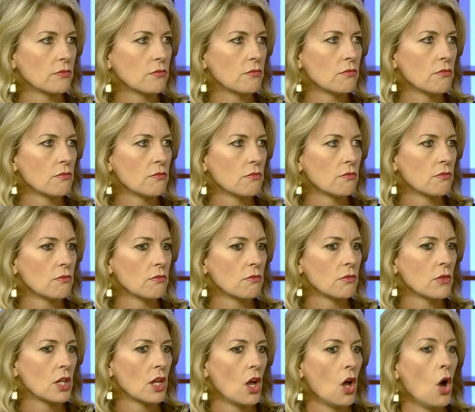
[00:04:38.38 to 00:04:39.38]
that are better than
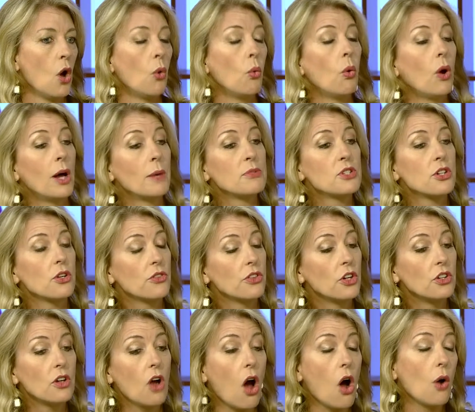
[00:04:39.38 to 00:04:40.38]
others? Well, I'm sure
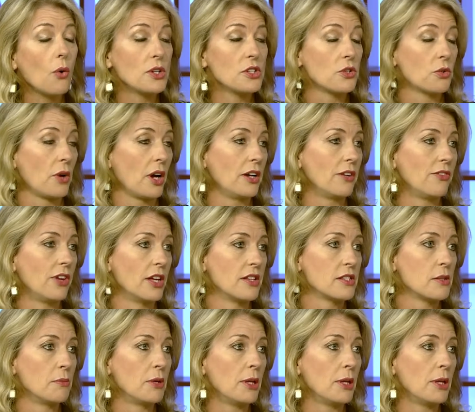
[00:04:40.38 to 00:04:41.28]
there are always great events.